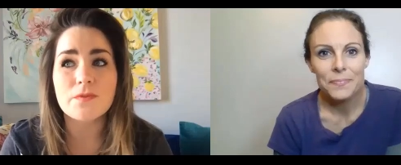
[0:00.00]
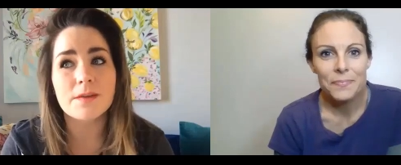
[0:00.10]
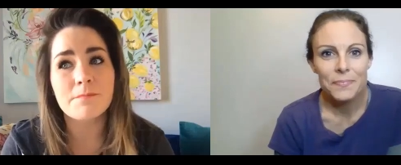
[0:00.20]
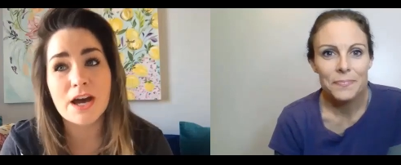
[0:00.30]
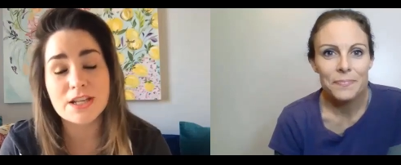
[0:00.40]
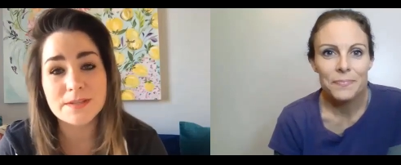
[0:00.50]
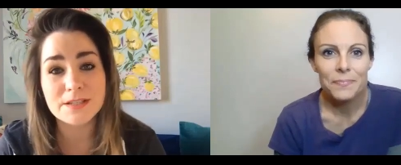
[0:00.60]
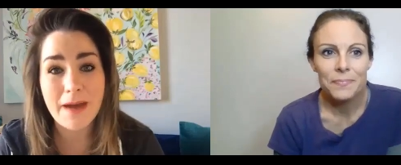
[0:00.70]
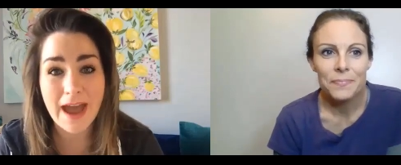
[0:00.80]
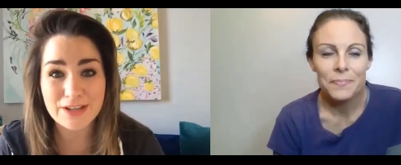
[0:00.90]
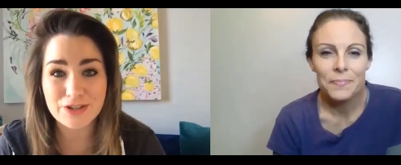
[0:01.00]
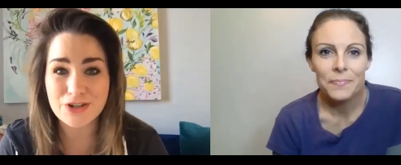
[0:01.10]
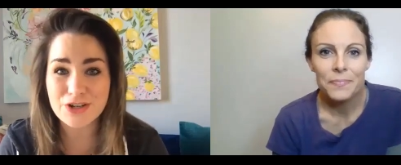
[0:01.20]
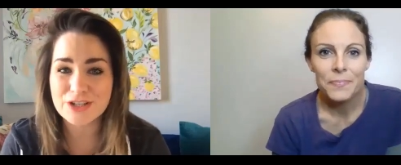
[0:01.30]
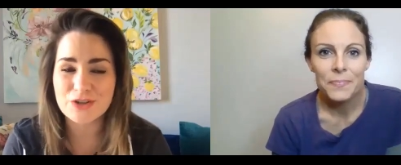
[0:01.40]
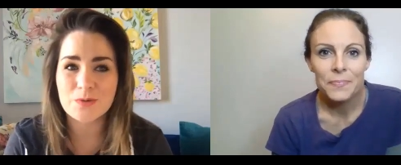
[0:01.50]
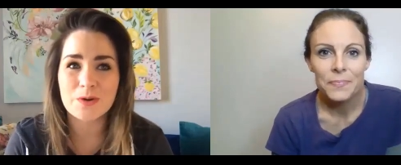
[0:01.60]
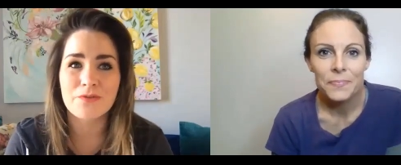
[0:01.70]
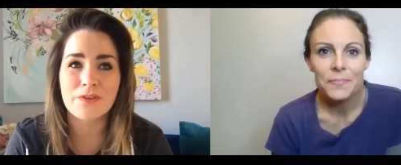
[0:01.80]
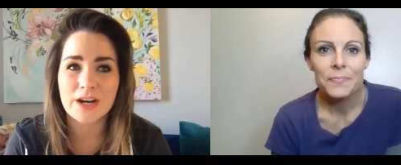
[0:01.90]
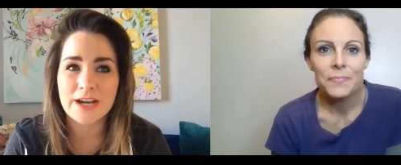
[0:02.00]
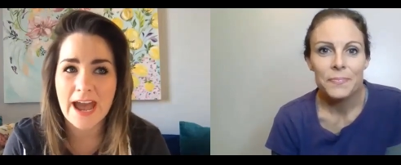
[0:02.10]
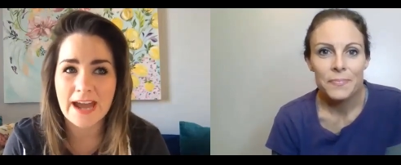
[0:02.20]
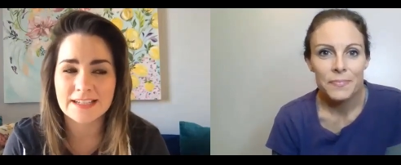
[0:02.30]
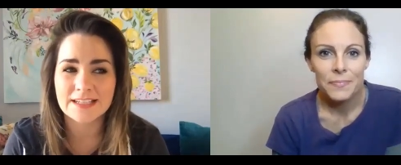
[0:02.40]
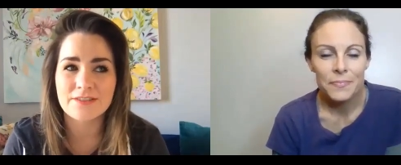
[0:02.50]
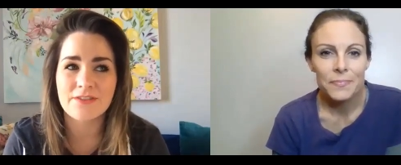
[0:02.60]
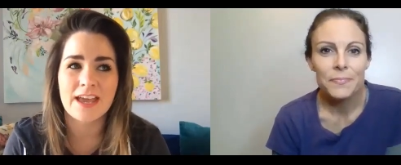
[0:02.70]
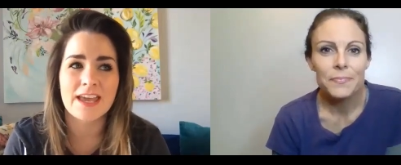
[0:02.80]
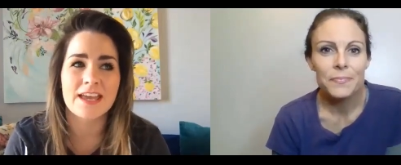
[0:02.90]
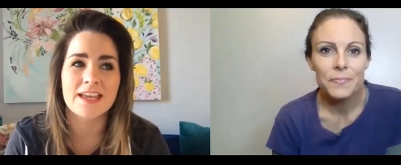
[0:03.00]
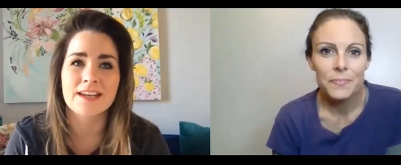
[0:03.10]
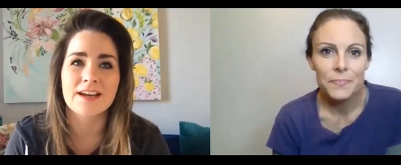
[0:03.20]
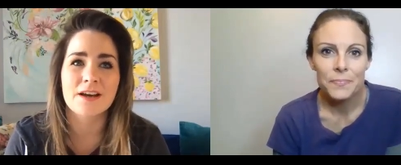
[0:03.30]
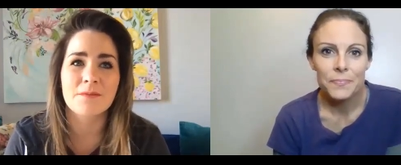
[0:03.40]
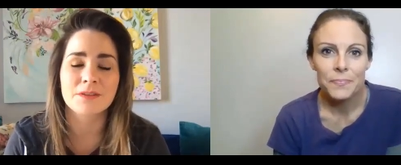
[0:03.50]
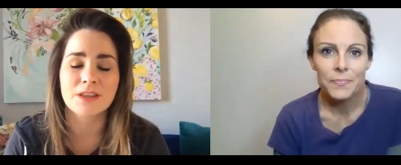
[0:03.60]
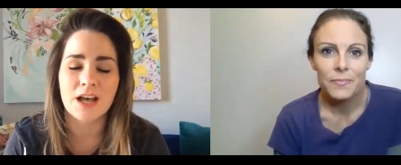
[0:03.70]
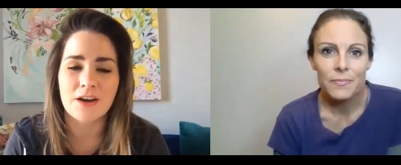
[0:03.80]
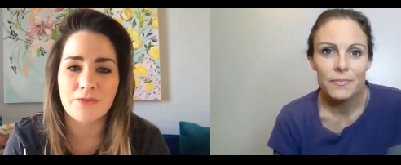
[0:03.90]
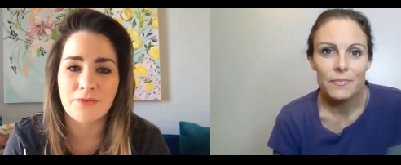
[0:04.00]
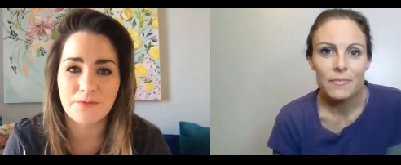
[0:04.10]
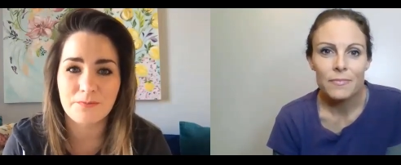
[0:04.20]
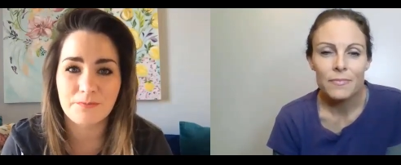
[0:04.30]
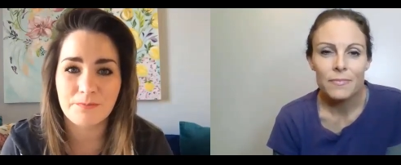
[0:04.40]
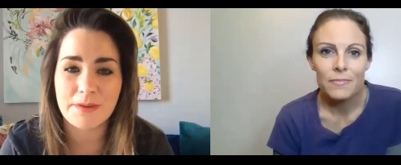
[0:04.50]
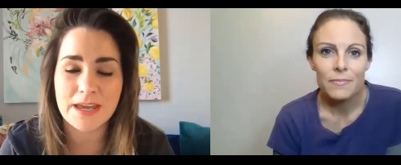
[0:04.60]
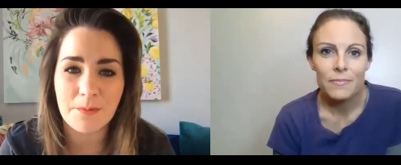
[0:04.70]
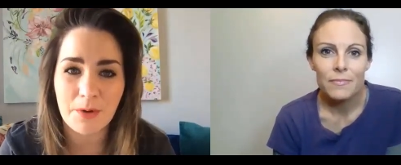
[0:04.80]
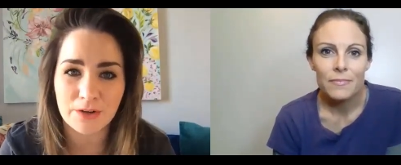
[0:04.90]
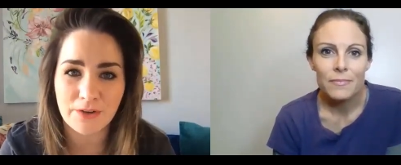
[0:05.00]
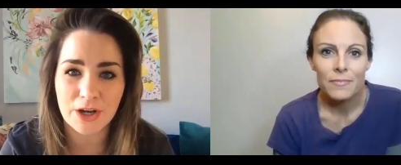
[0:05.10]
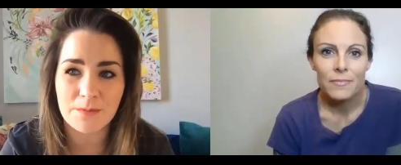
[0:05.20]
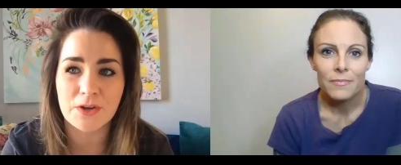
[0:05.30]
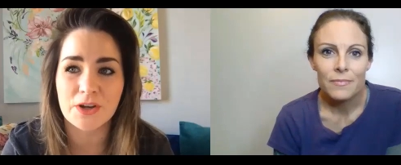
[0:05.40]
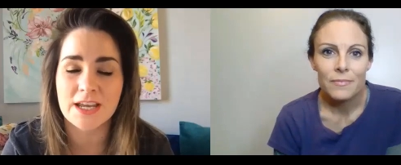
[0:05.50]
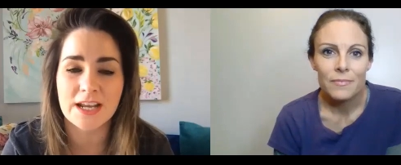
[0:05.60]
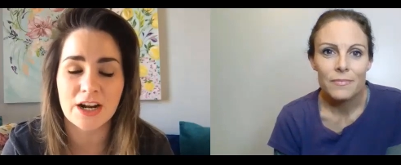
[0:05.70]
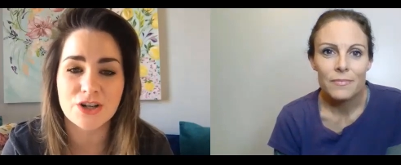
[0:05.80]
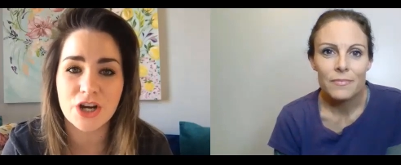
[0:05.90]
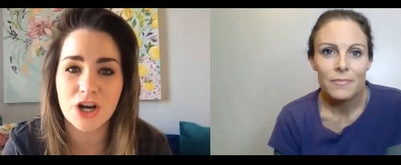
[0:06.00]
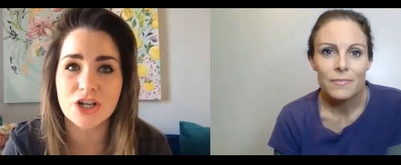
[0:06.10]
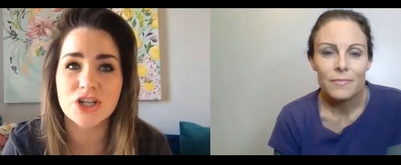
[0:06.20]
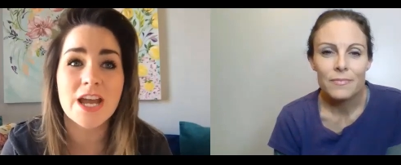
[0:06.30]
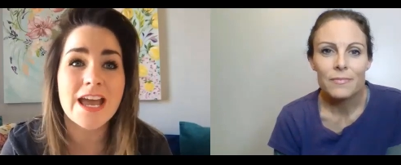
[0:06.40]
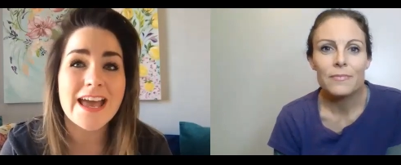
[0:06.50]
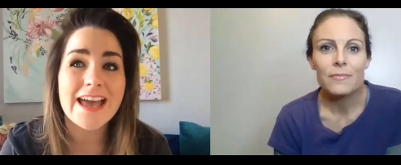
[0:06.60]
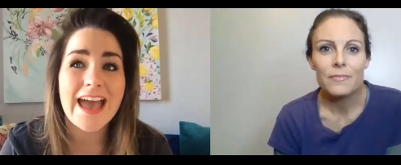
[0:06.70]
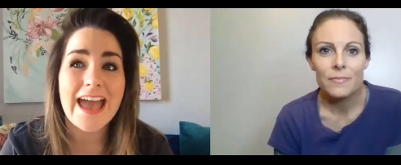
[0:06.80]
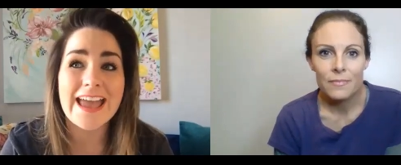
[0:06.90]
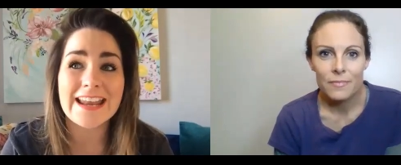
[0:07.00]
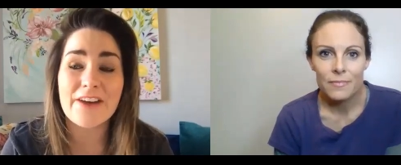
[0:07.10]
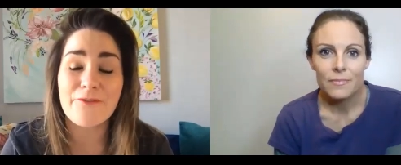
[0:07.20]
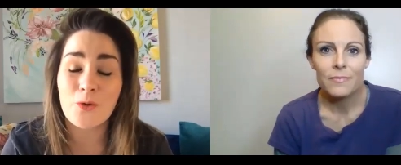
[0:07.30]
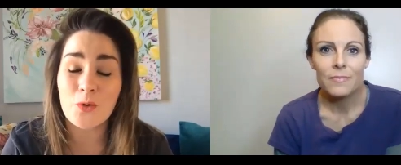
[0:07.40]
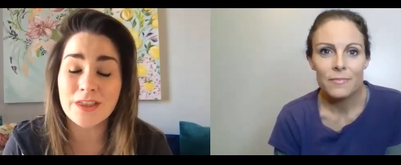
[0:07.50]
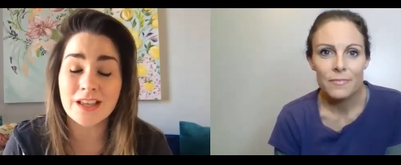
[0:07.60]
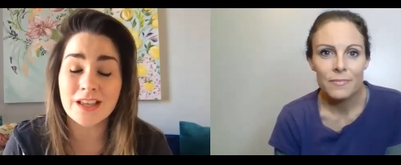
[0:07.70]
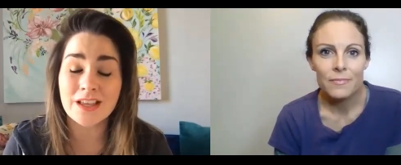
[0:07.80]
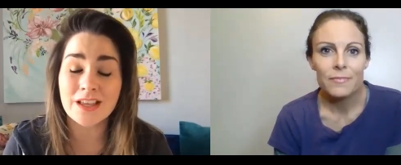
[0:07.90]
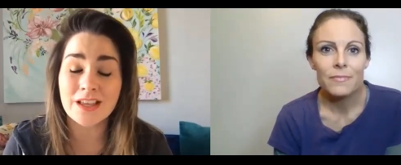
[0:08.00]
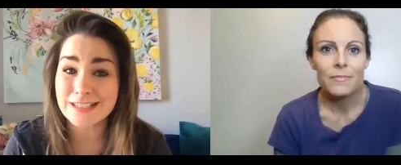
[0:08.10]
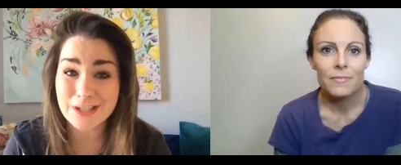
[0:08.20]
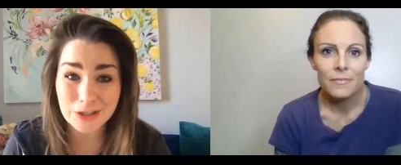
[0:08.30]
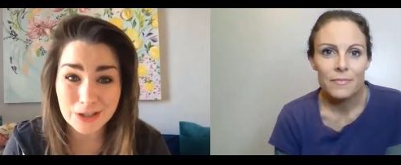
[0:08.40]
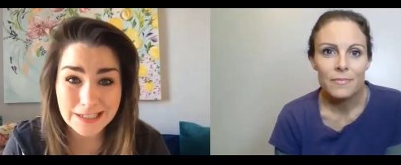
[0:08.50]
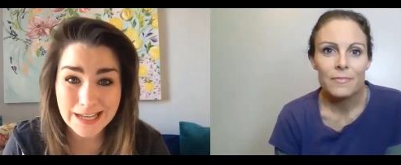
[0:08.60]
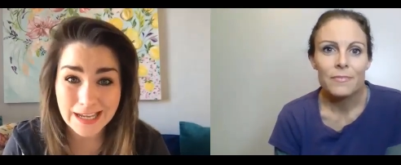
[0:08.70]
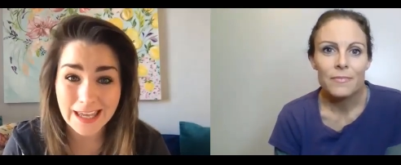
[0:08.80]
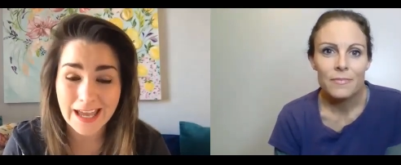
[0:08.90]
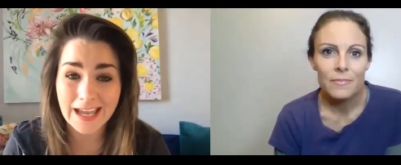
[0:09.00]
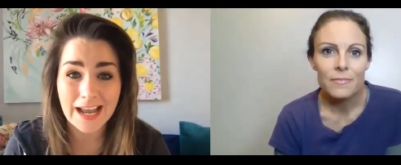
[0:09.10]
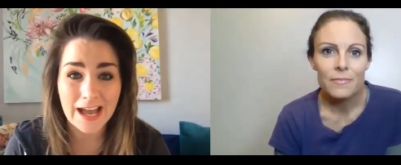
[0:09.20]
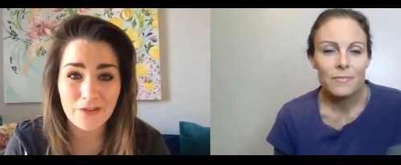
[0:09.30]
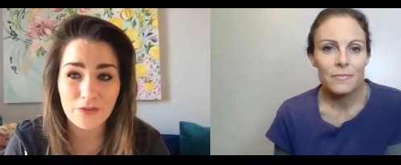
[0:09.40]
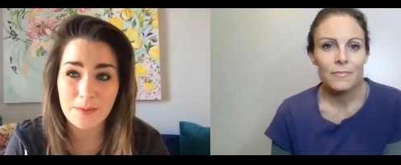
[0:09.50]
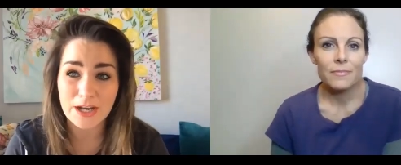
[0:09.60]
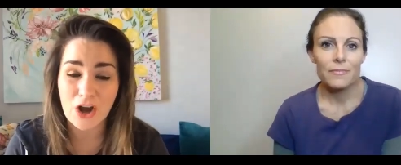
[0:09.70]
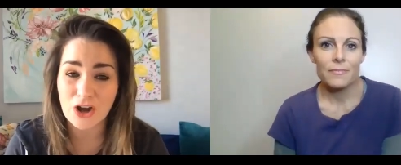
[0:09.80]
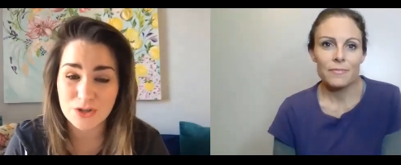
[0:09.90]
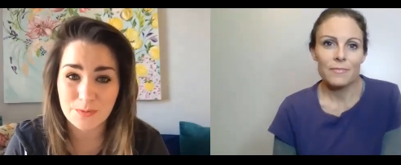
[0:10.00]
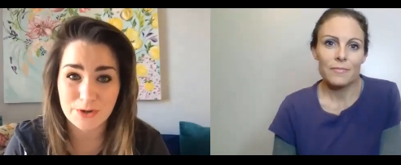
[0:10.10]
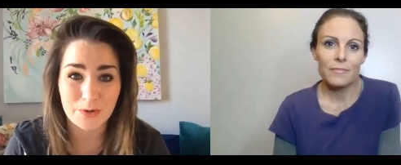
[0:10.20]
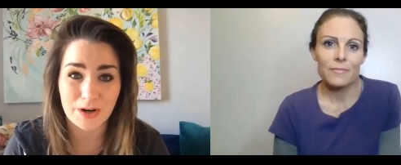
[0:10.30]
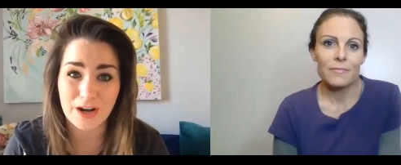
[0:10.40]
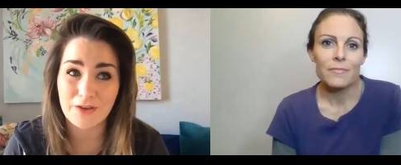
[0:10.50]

Speaker 1: my husband's a pastor, and so we were very active and um, love being a part of our community and our church. And for the last nearly decade, I've been an entrepreneur of